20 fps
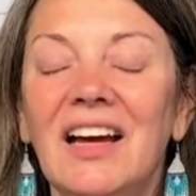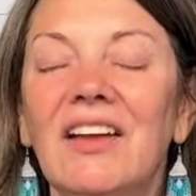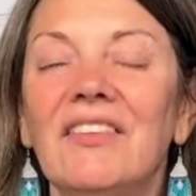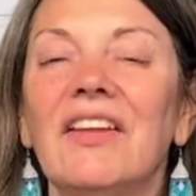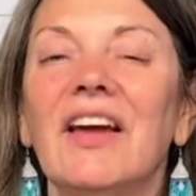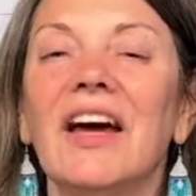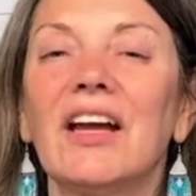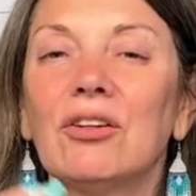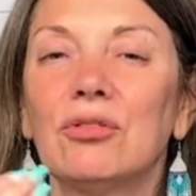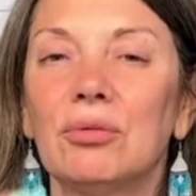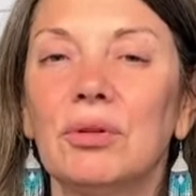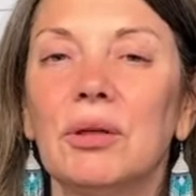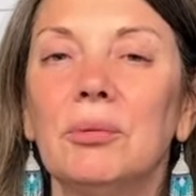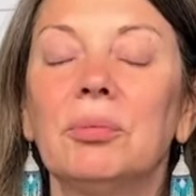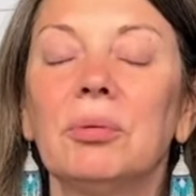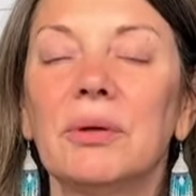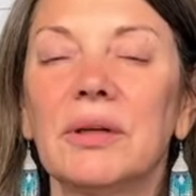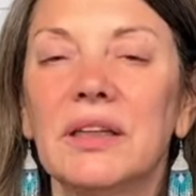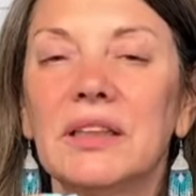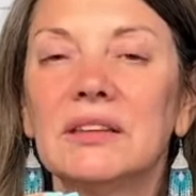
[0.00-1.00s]
They had to
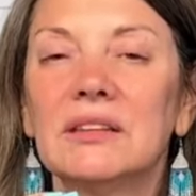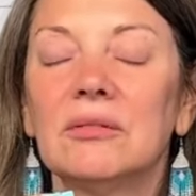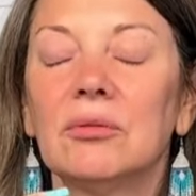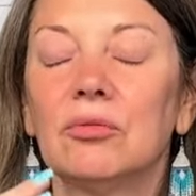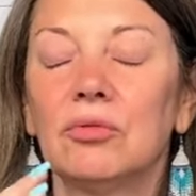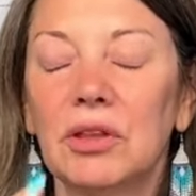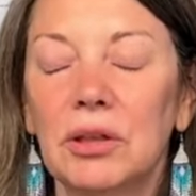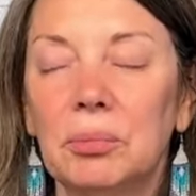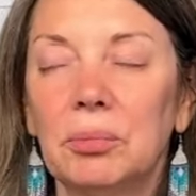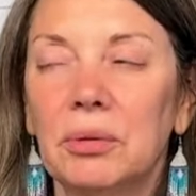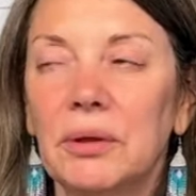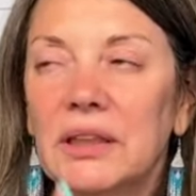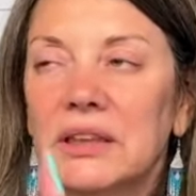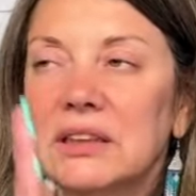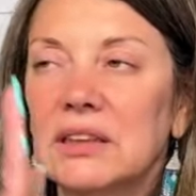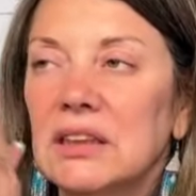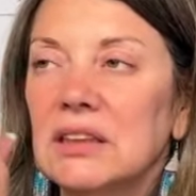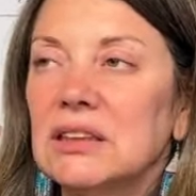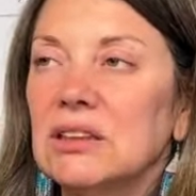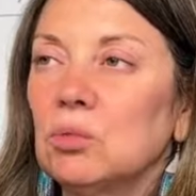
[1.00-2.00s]

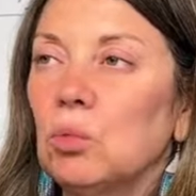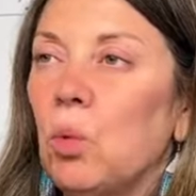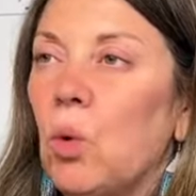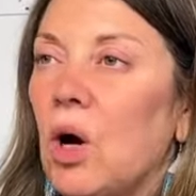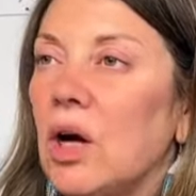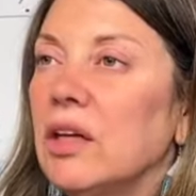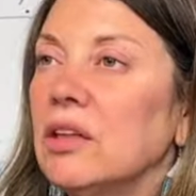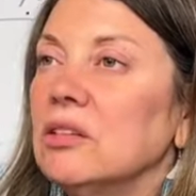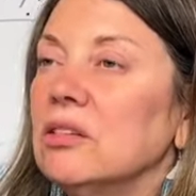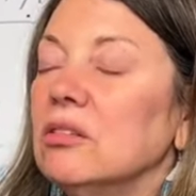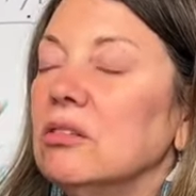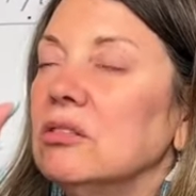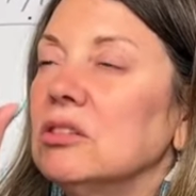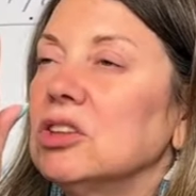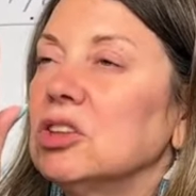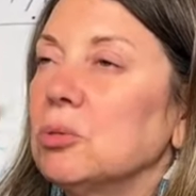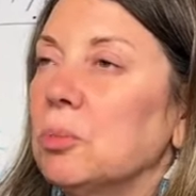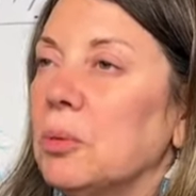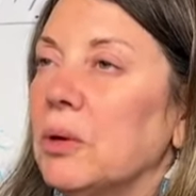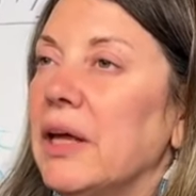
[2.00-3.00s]
reprint this one
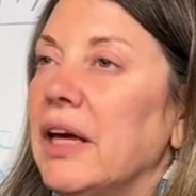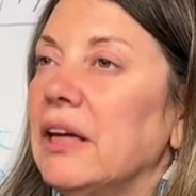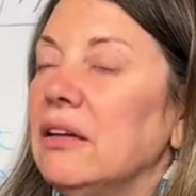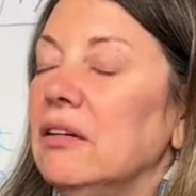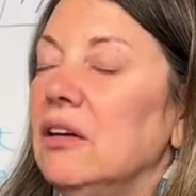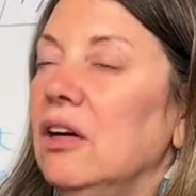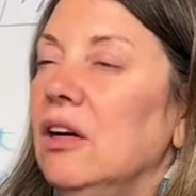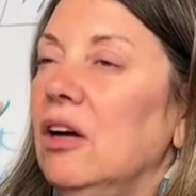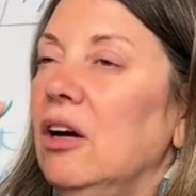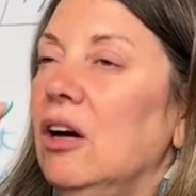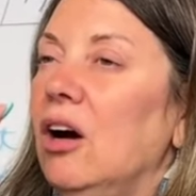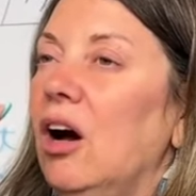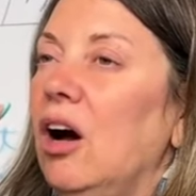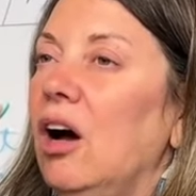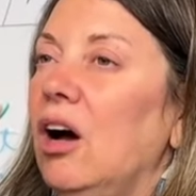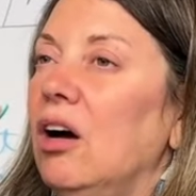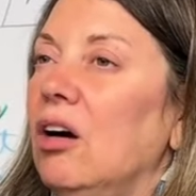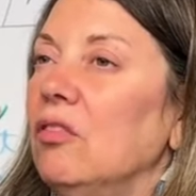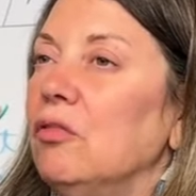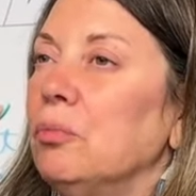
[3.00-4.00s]
split
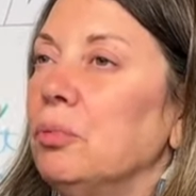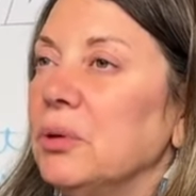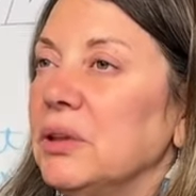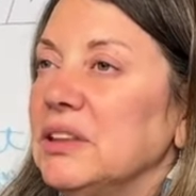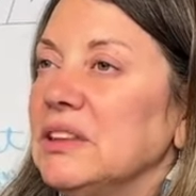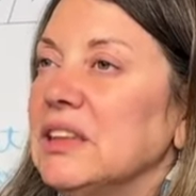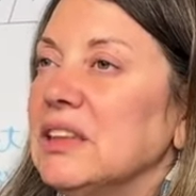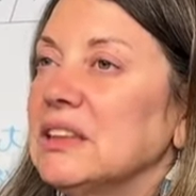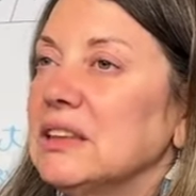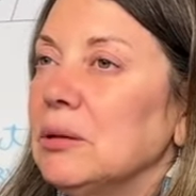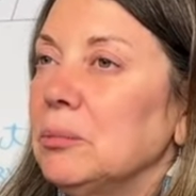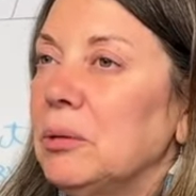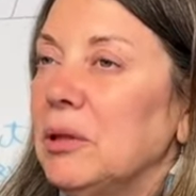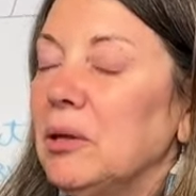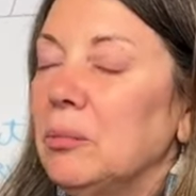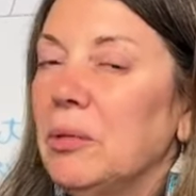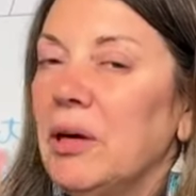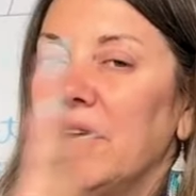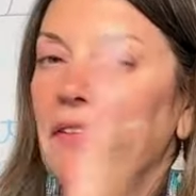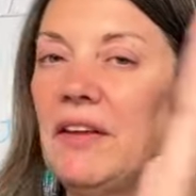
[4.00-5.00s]
of precincts in
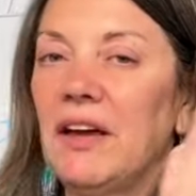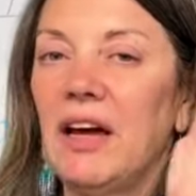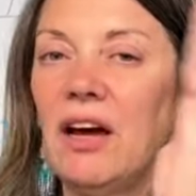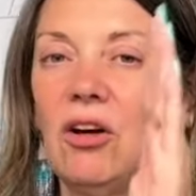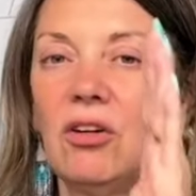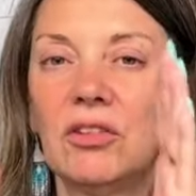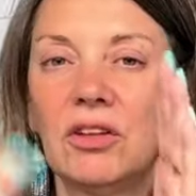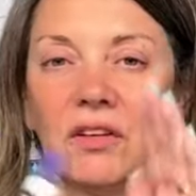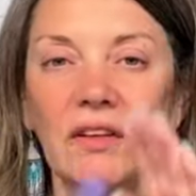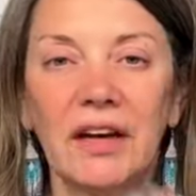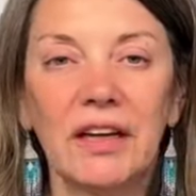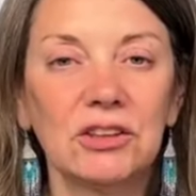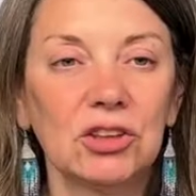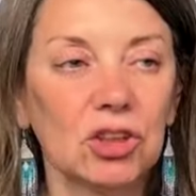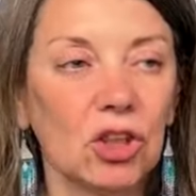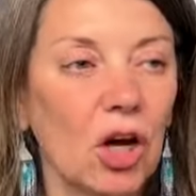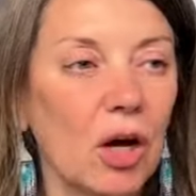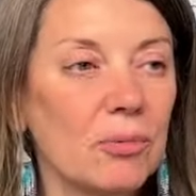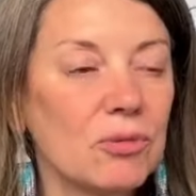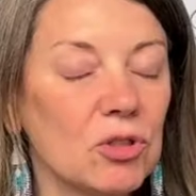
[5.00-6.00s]
Pima, and they held the last job.